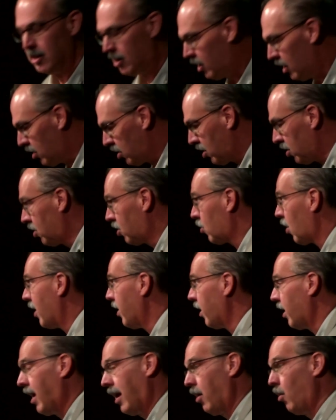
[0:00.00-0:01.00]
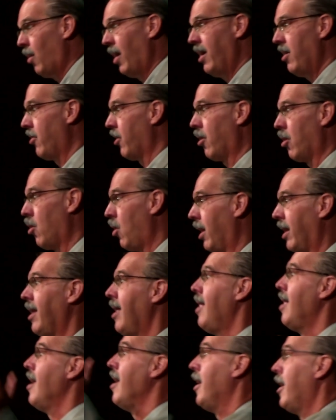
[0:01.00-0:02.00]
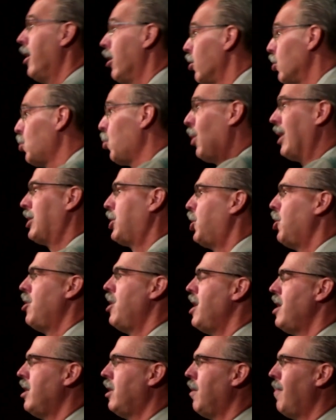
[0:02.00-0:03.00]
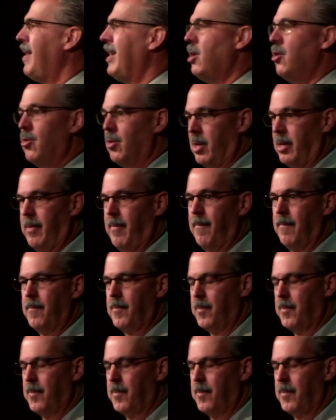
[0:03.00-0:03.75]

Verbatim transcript: Jesus is trying to get away, and they're going, Here's what you need to be doing.